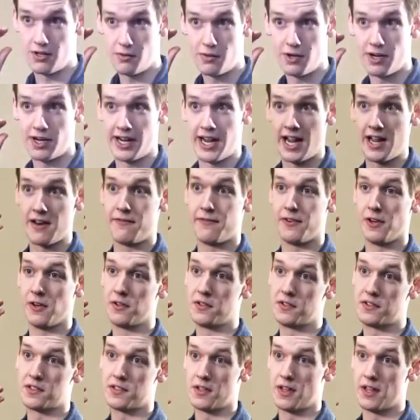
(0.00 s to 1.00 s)
all wearing
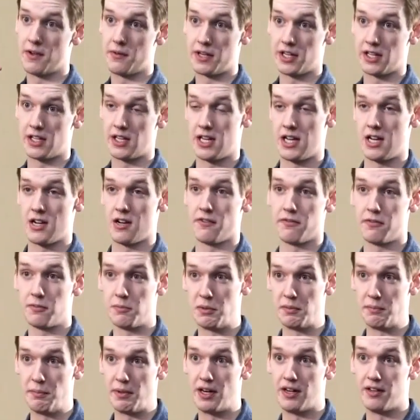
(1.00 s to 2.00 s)
headphones so that we can hear from
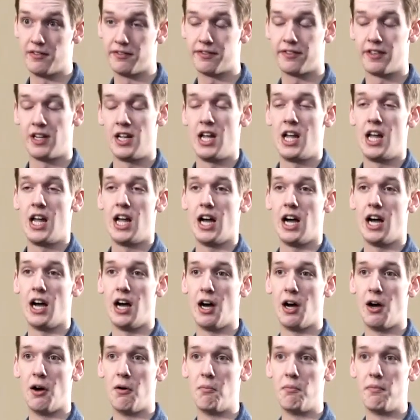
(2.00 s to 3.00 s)
above
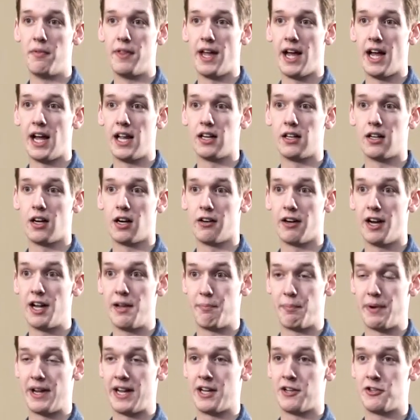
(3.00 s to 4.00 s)
um, that, all
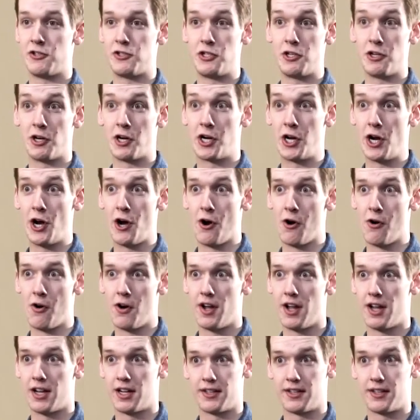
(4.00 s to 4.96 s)
right, band, you're go.